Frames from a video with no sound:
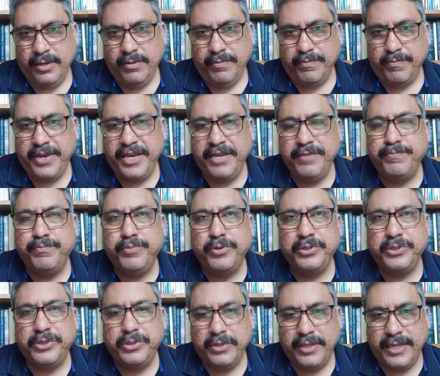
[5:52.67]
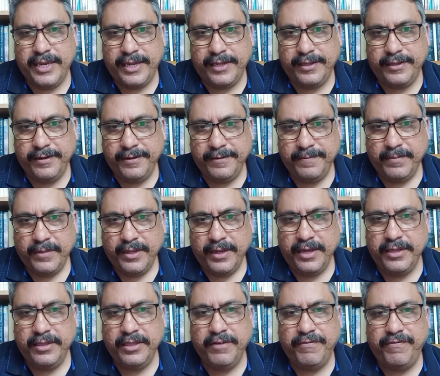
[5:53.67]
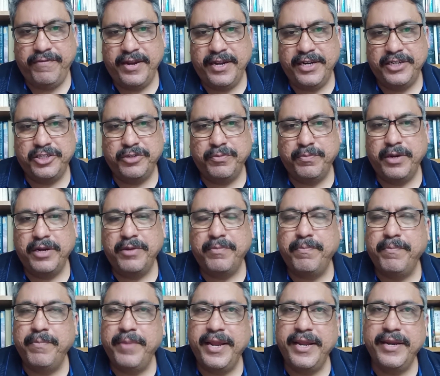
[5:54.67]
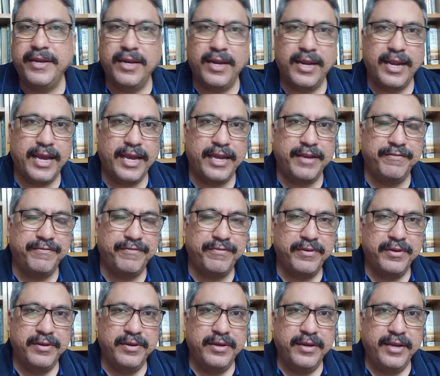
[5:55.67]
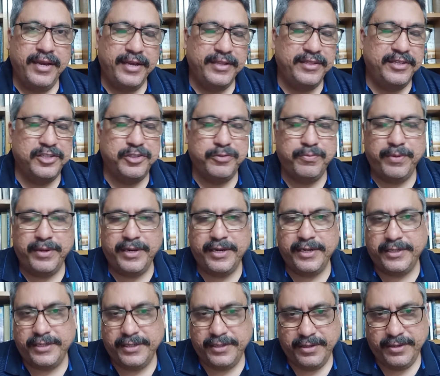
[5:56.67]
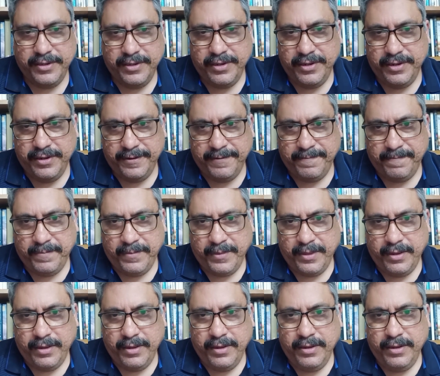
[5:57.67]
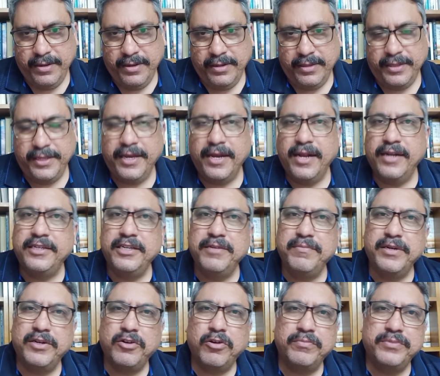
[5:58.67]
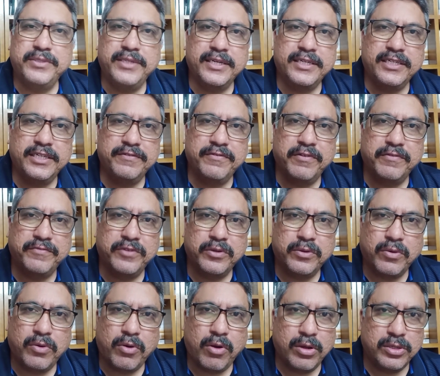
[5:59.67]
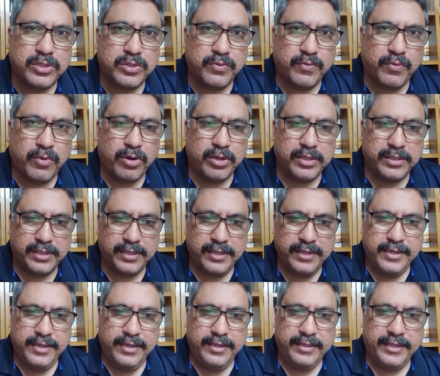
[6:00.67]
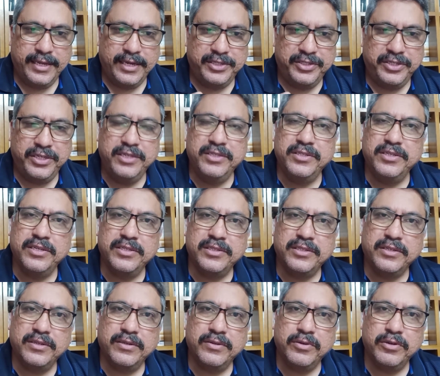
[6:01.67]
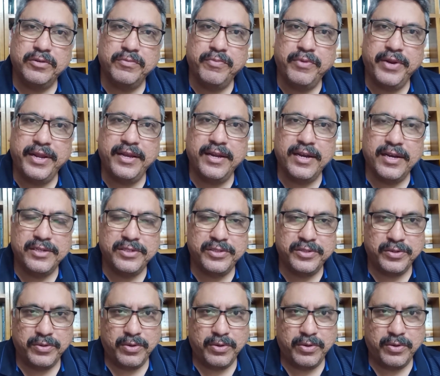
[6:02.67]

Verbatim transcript: being put to death in the flesh but made alive in the spirit. The ultimate objective of the cross was that Jesus could bring us to